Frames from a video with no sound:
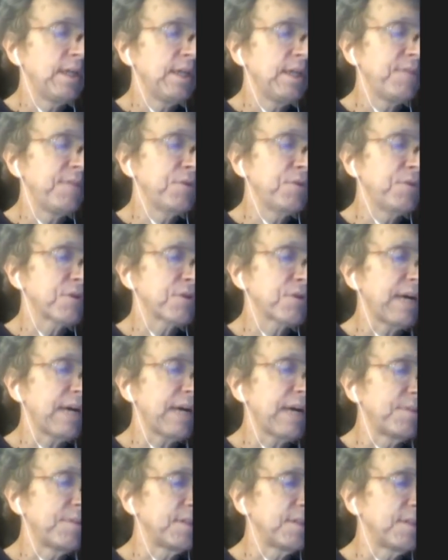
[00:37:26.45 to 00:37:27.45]
if you
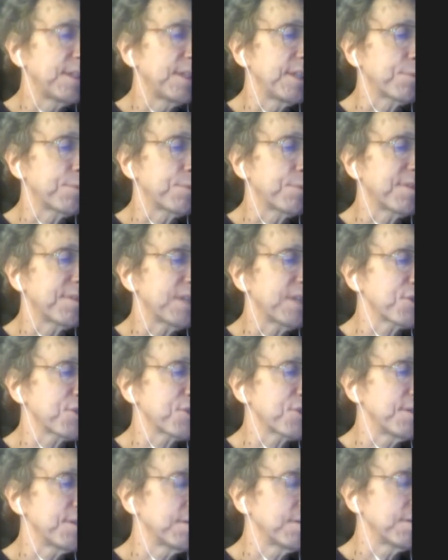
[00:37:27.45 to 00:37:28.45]
travel in a
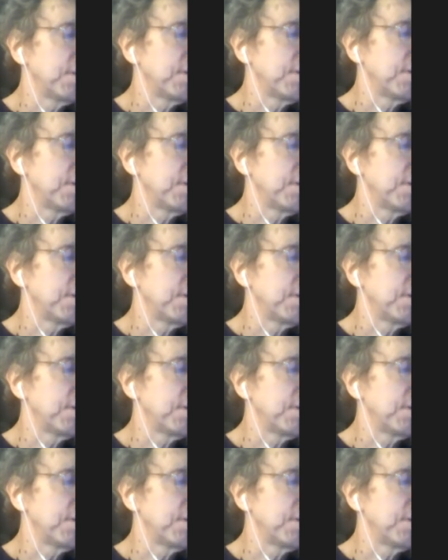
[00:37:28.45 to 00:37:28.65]
procession